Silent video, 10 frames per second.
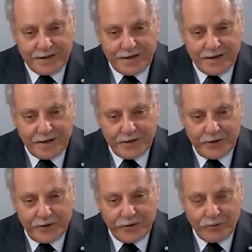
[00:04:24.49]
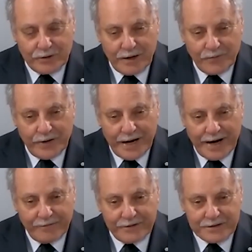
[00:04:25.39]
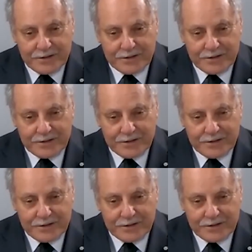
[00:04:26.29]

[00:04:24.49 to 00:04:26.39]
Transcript: uh, you know, that we have.